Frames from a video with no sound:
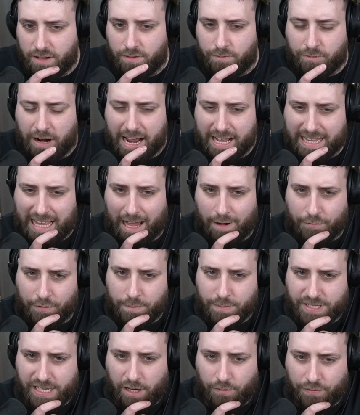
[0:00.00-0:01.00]
wrecked that for
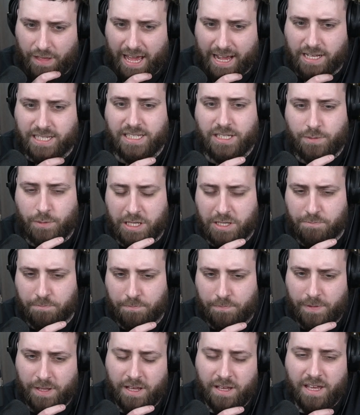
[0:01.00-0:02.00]
himself there because he's
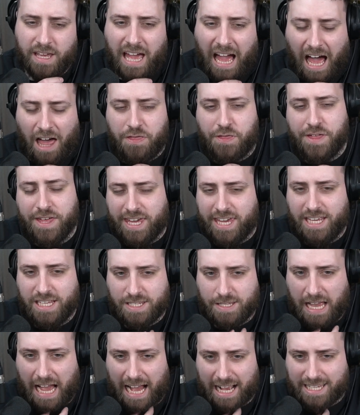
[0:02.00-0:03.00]
I think
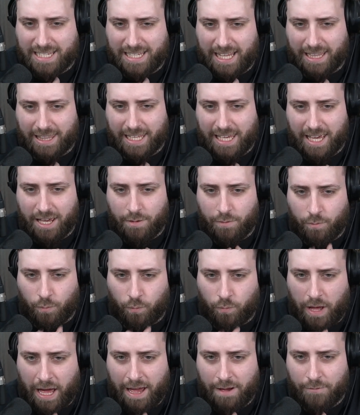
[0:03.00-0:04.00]
he's accidentally hit
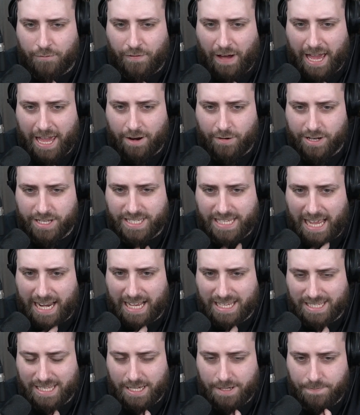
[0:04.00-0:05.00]
fire instead,
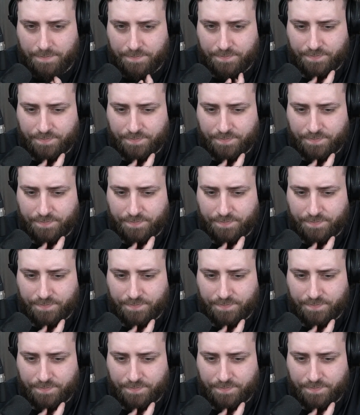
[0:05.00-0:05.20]
hasn't he?